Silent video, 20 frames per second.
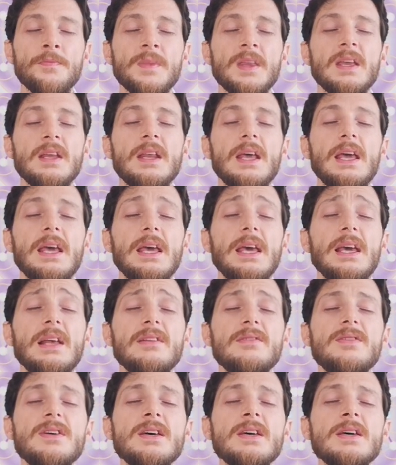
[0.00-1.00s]

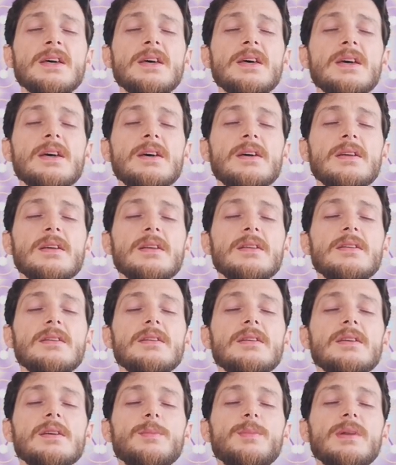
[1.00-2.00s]
Inhale very
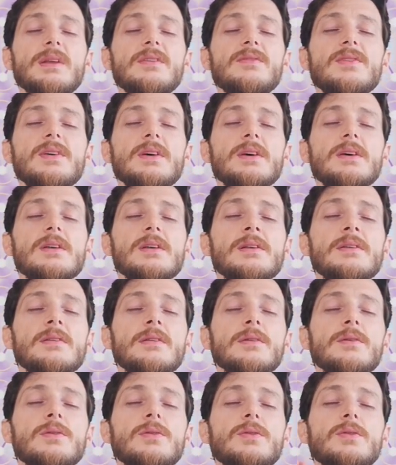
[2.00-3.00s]
deeply, very
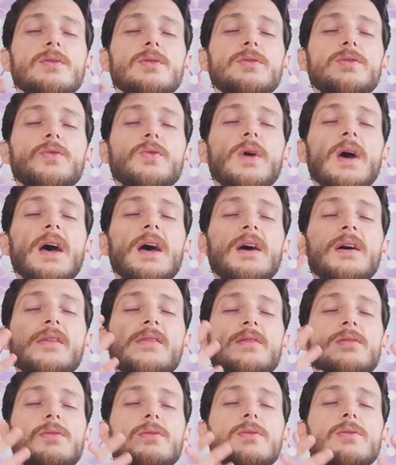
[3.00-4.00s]
slow, to
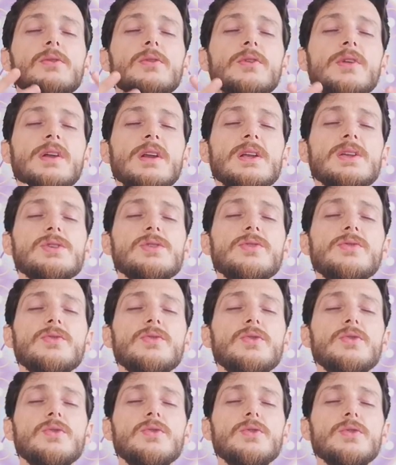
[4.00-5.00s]
gather all energy
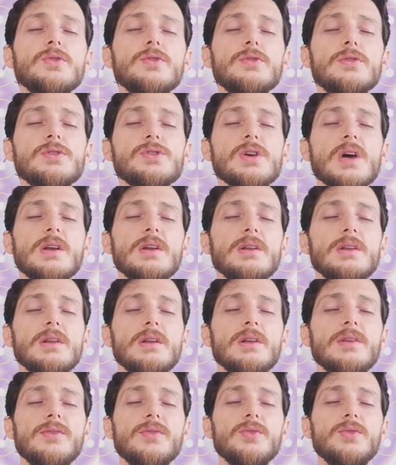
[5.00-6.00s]
through your
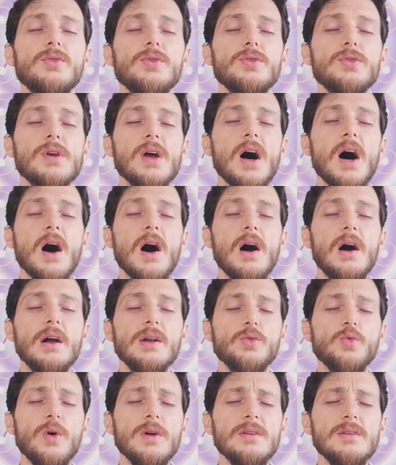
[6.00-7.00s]
channel, through your heart.
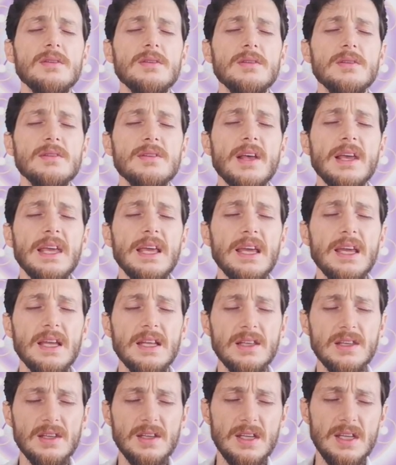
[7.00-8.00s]
Once
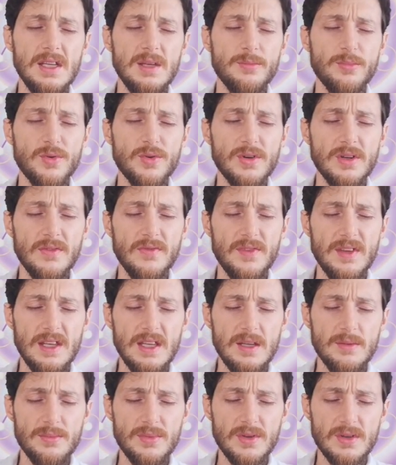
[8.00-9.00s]
again, deeper and
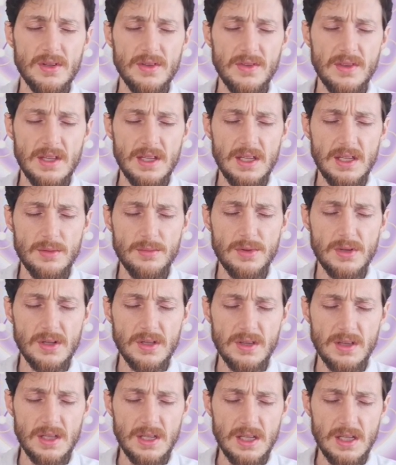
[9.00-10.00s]
deeper and deeper
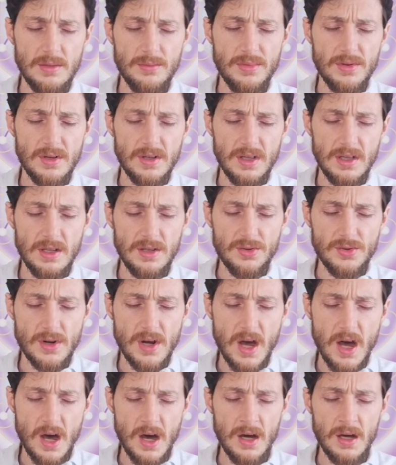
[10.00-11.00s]
and deeper in your
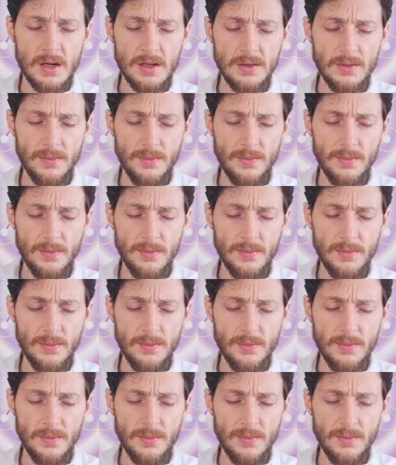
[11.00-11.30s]
heart.